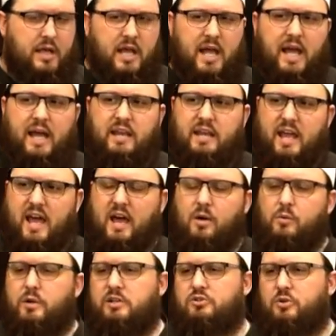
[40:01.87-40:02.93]
And now
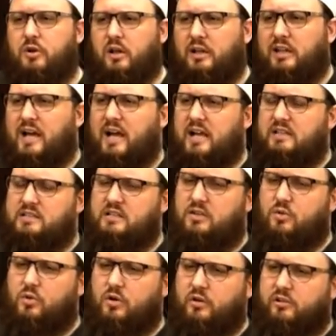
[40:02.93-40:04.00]
we draw lots in
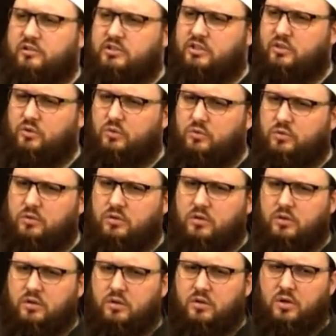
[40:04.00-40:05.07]
order to,
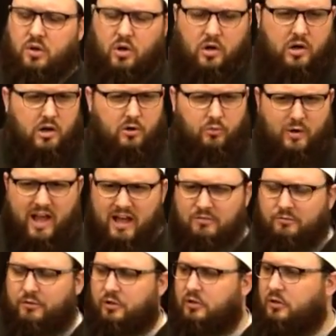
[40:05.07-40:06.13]
or a
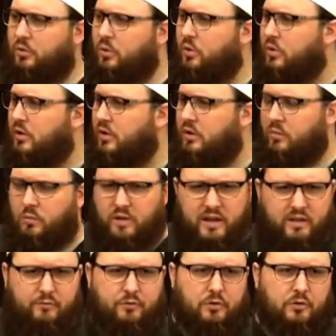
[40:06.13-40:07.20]
raffle, or
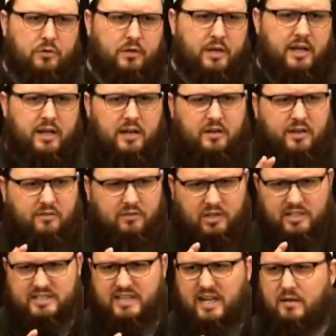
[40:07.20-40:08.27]
whatever. And I'll give an
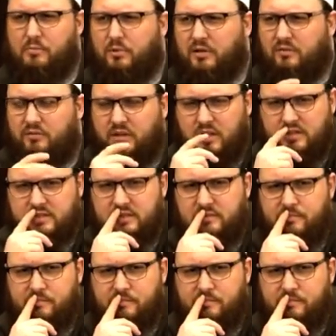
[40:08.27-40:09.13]
example of this.